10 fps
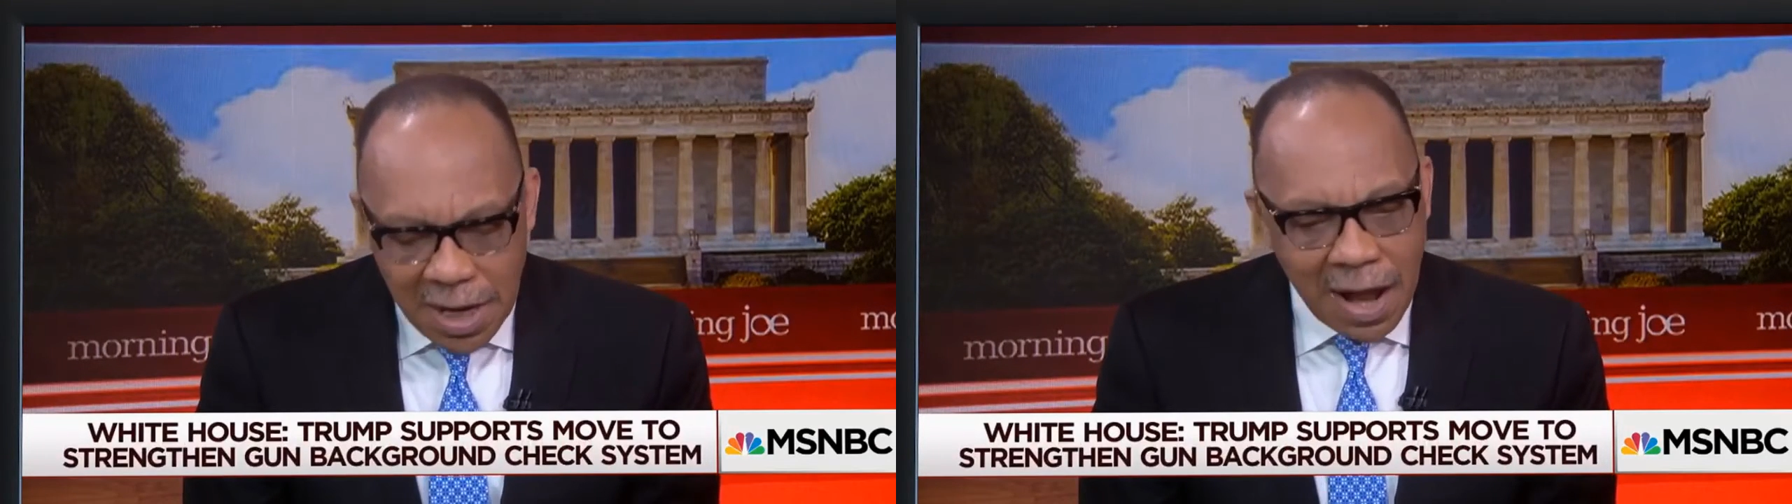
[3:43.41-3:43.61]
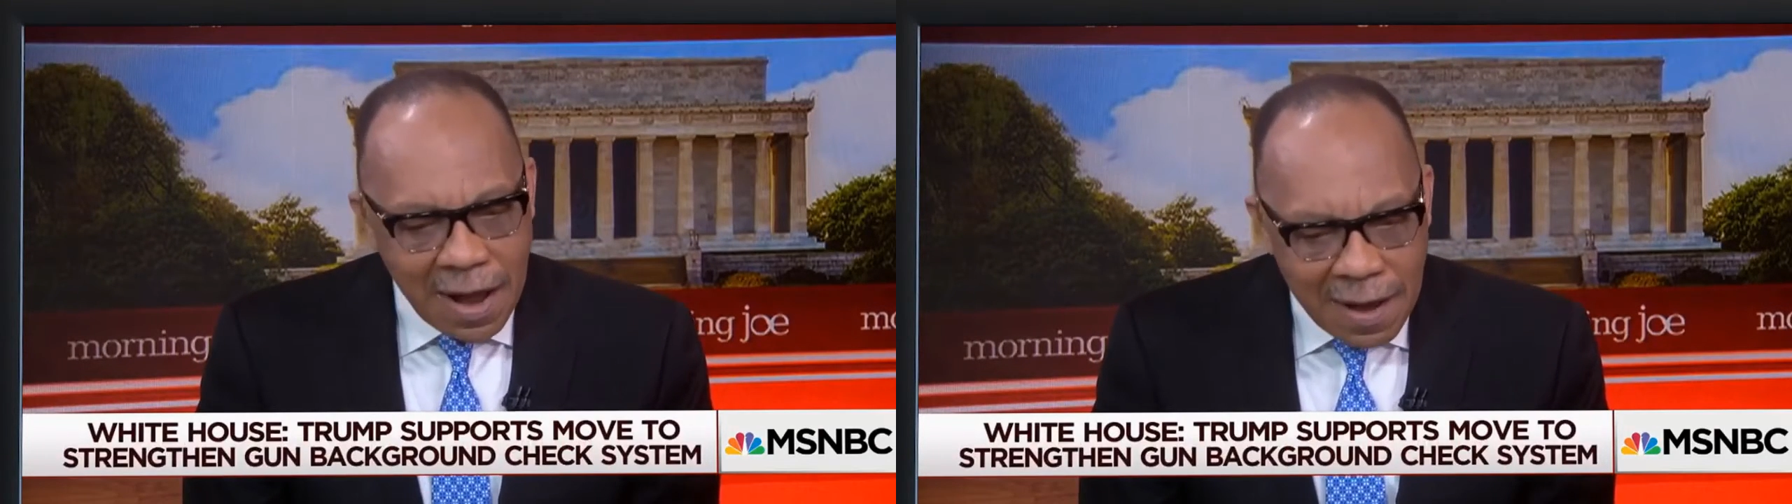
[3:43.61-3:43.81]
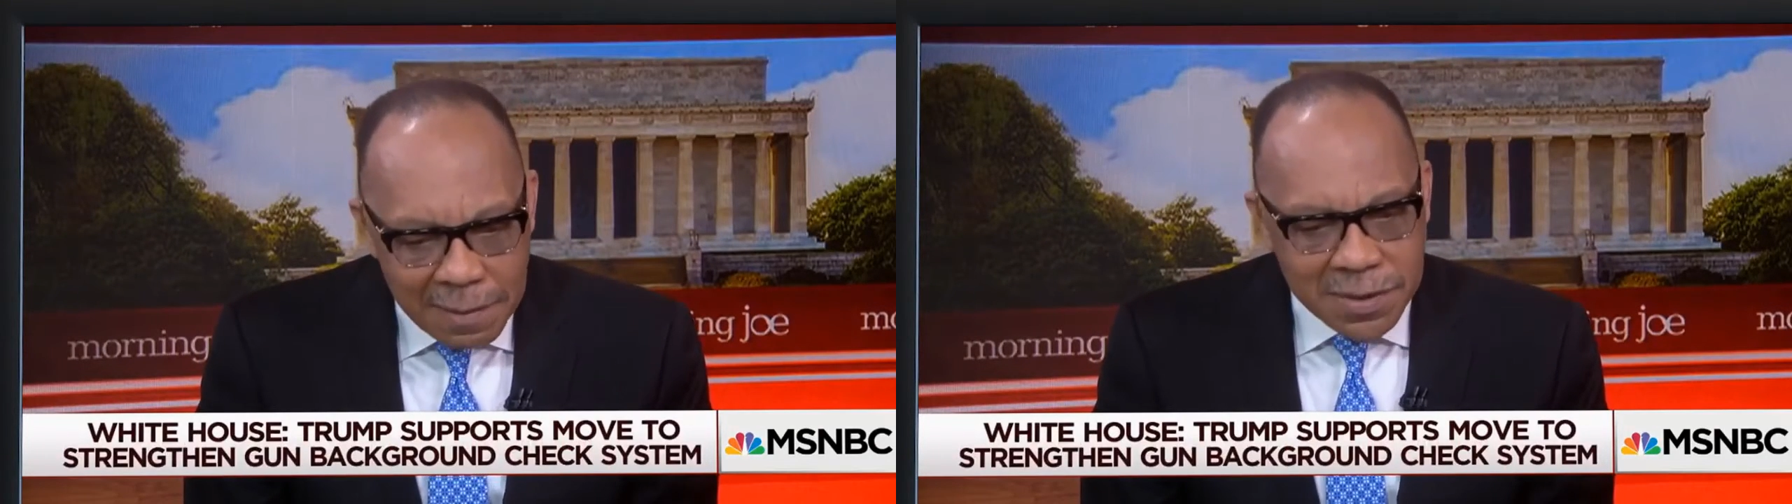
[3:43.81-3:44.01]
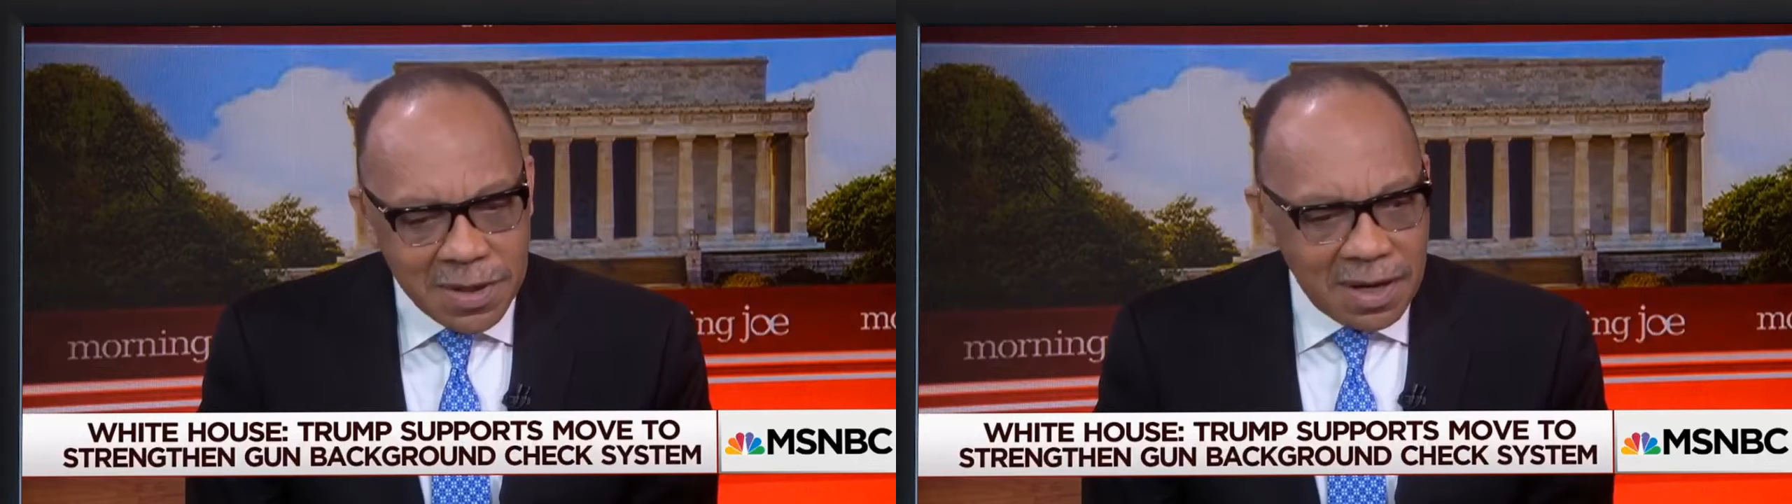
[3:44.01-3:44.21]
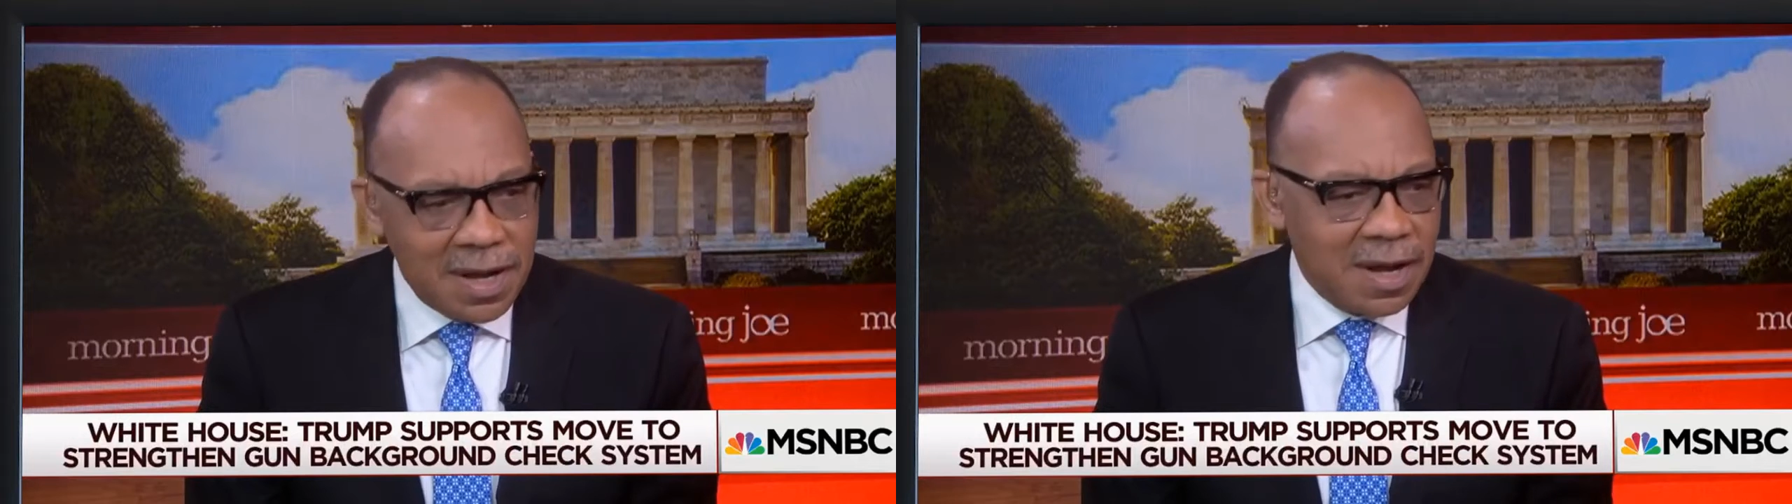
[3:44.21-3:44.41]
times
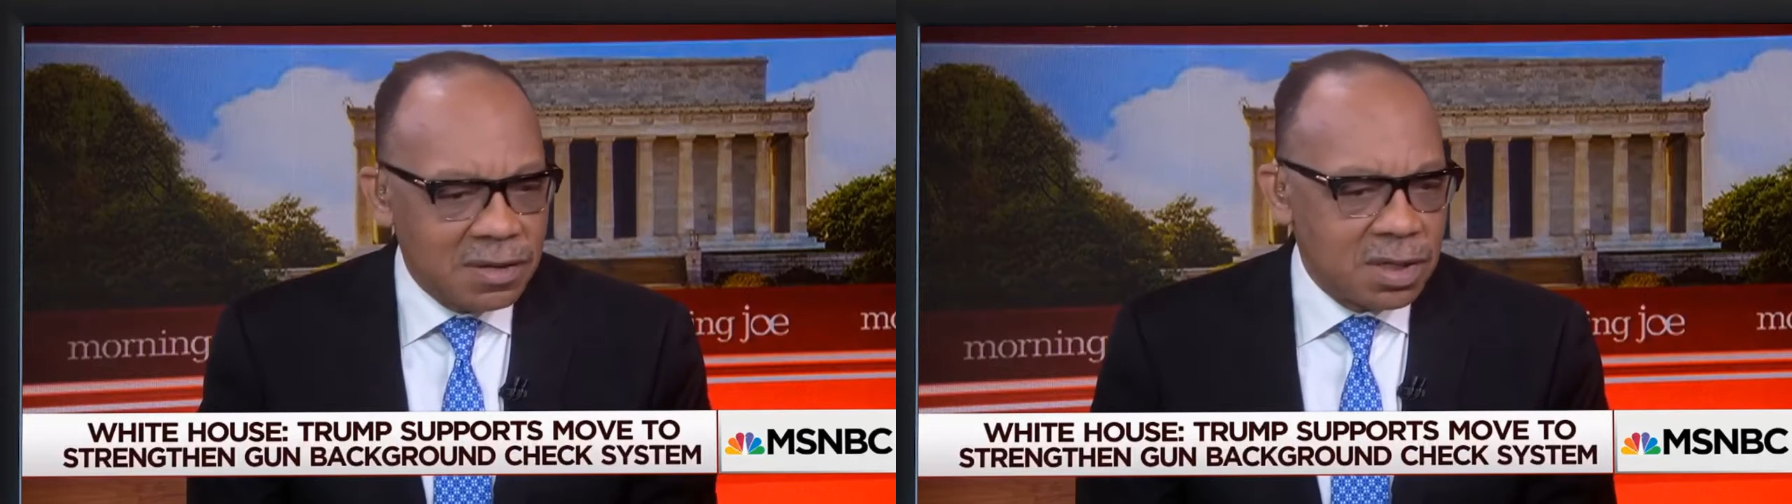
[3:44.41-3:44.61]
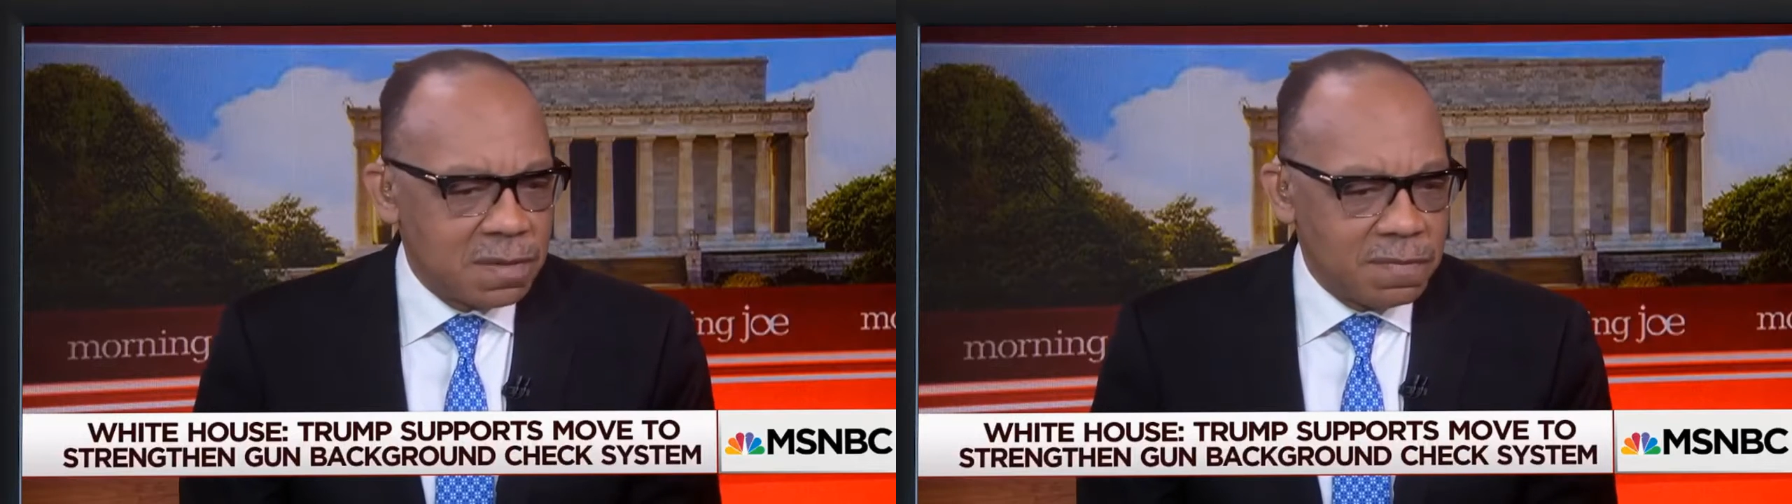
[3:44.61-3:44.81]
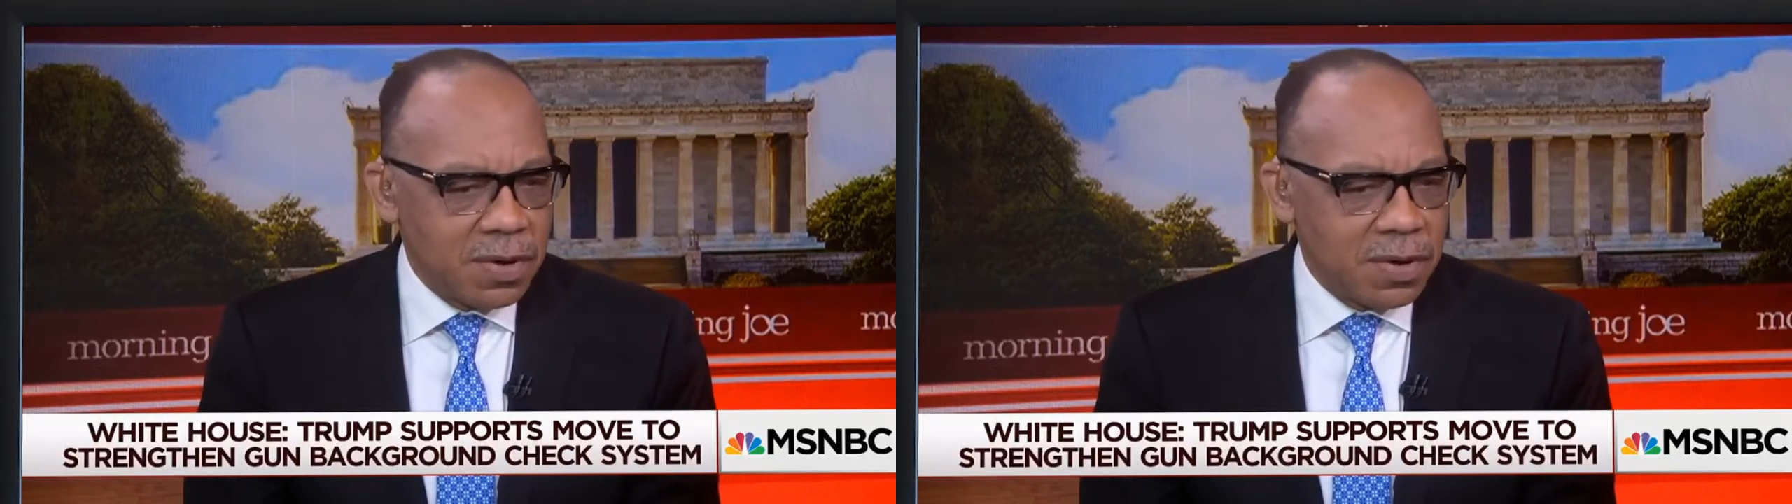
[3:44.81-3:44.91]
against